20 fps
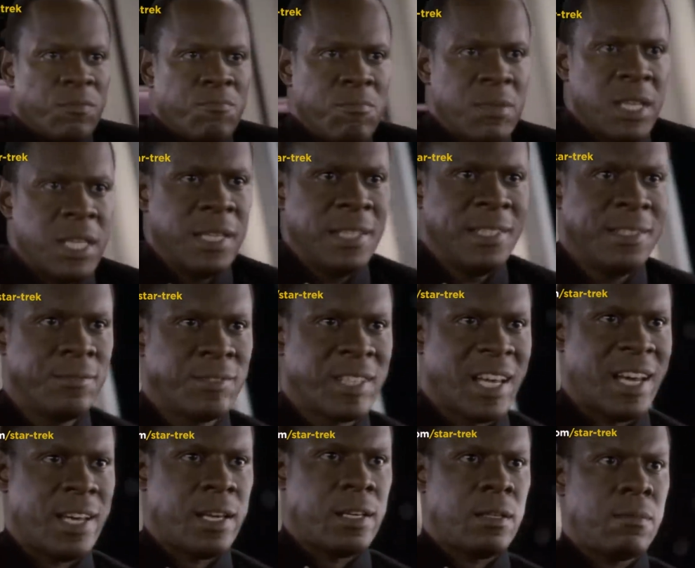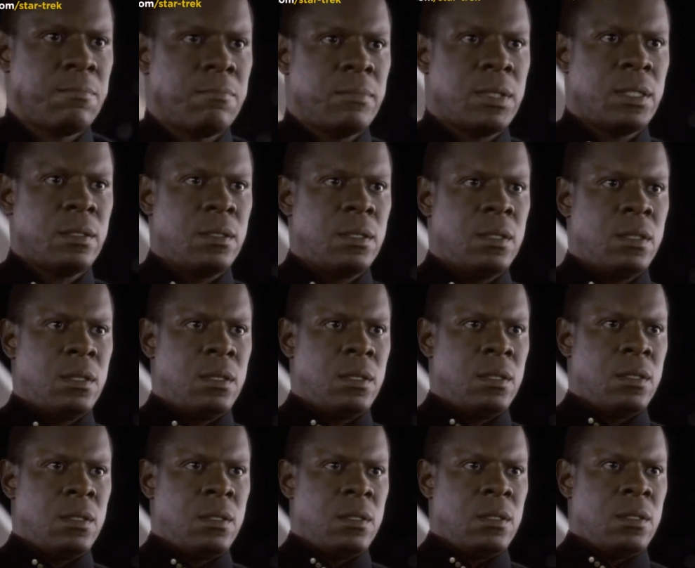while Avery Brooks as
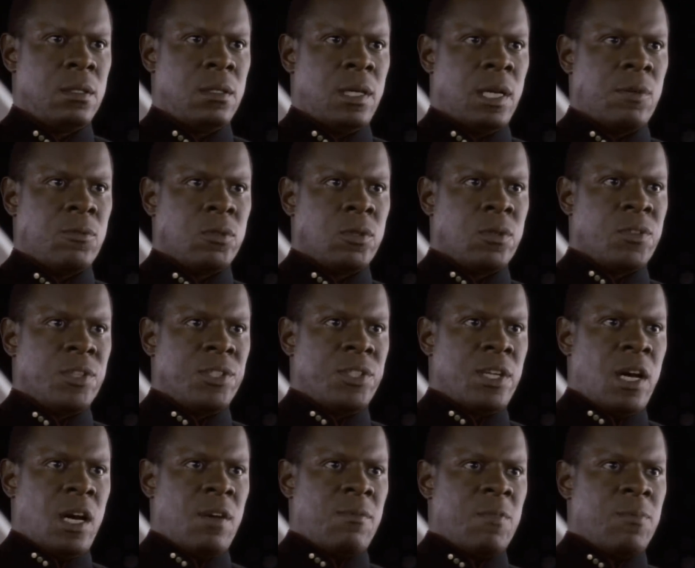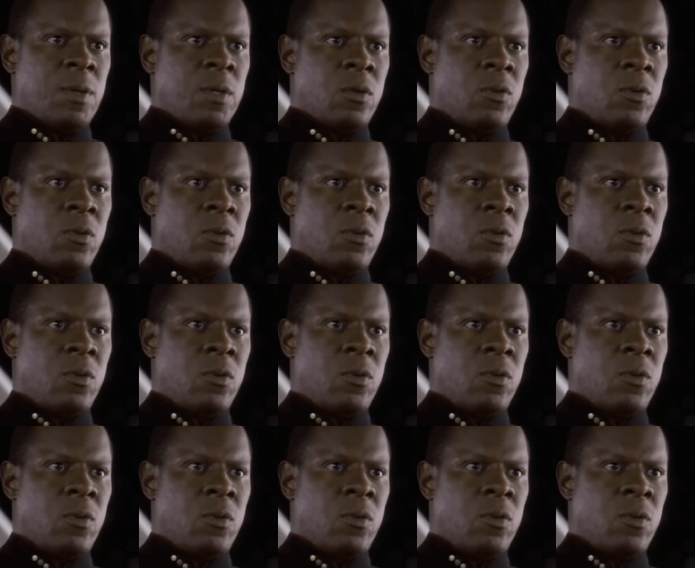Commander Sisko offered what is